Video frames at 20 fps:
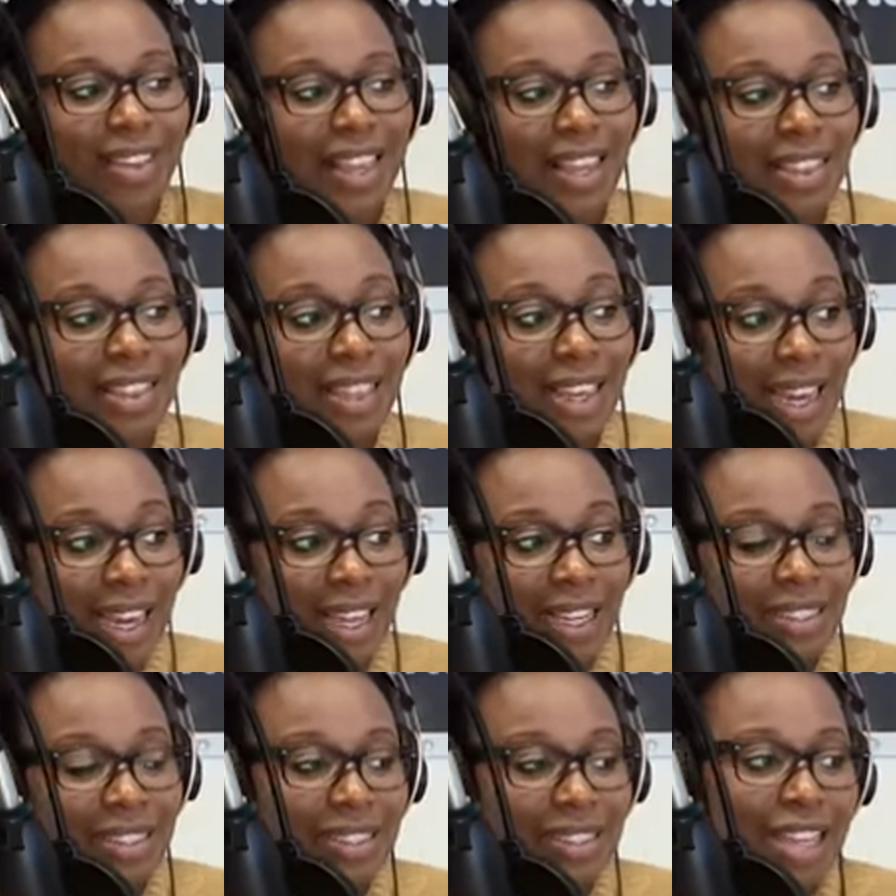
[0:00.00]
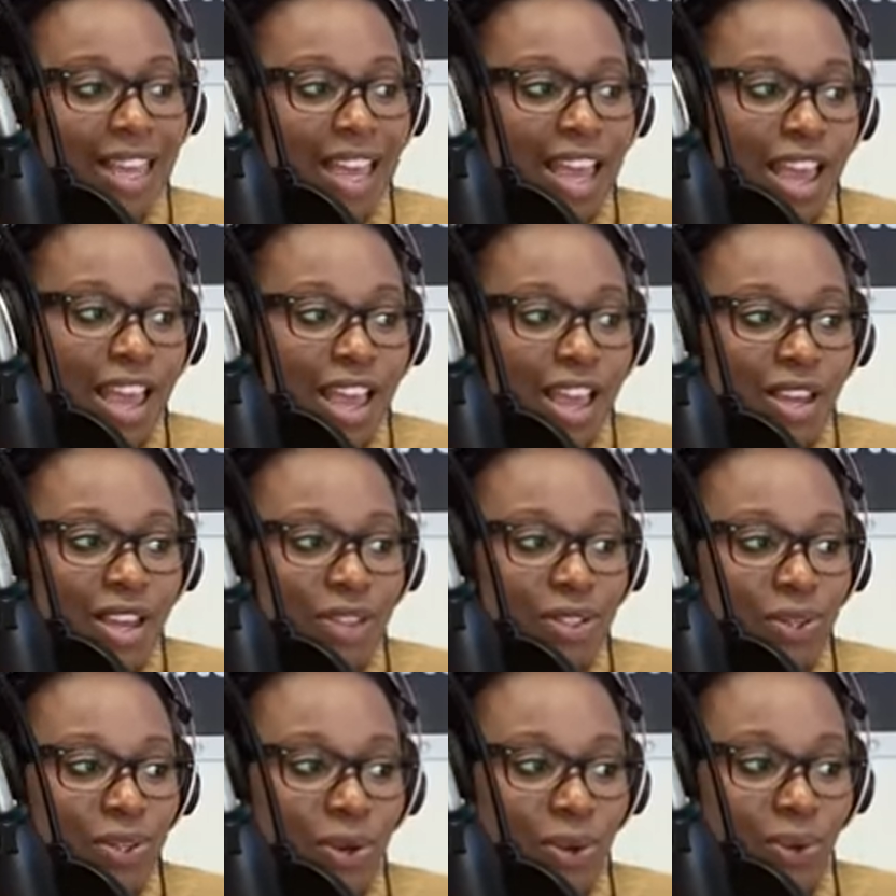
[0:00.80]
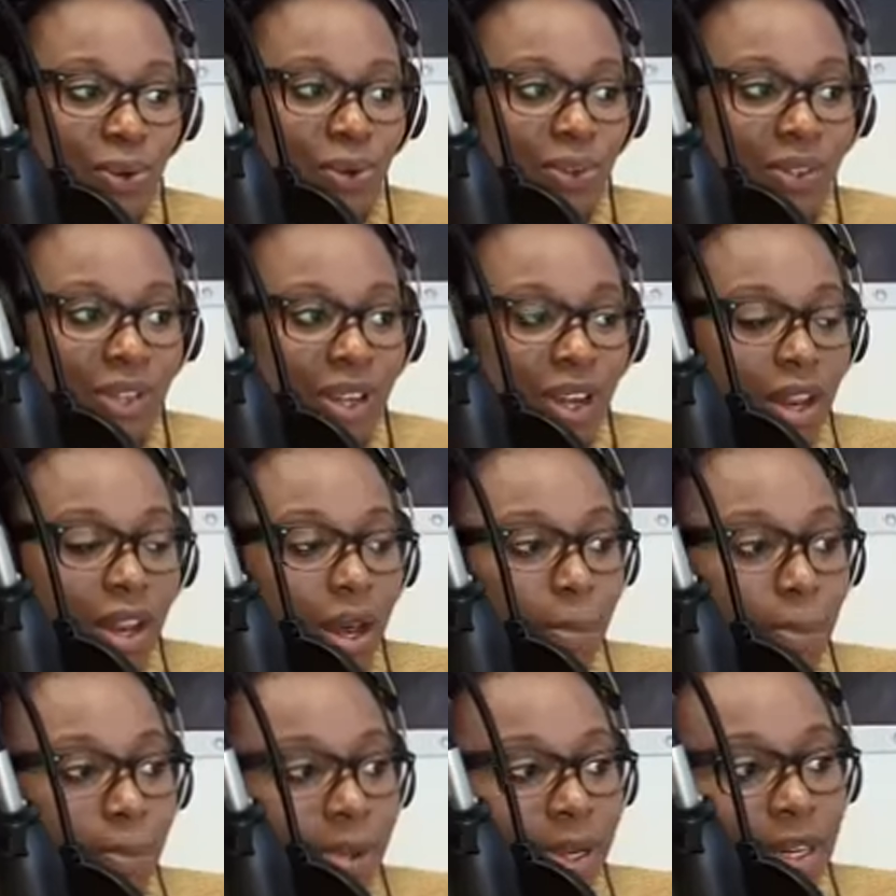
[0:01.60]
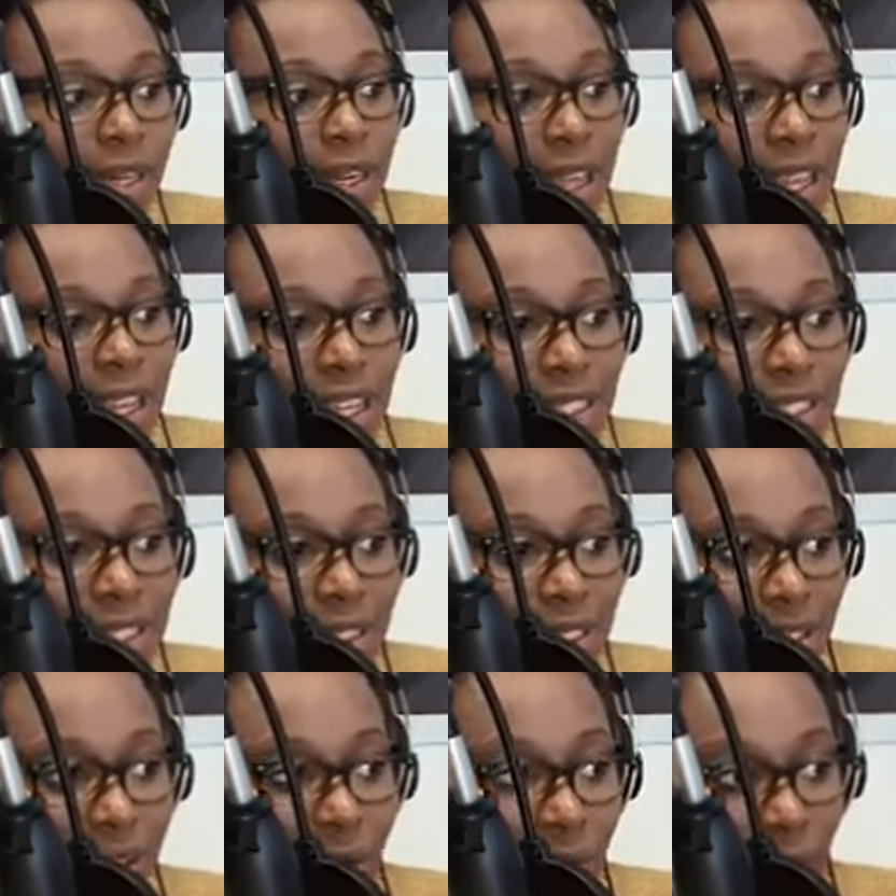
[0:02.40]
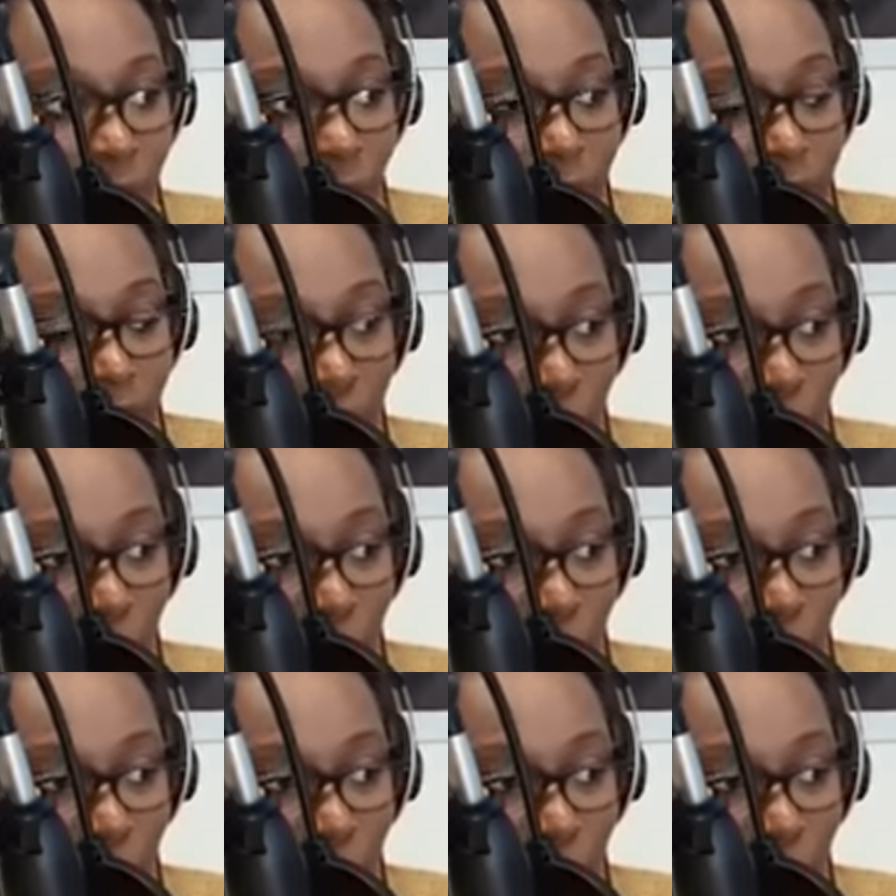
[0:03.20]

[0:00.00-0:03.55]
the lights. So the lampen is where you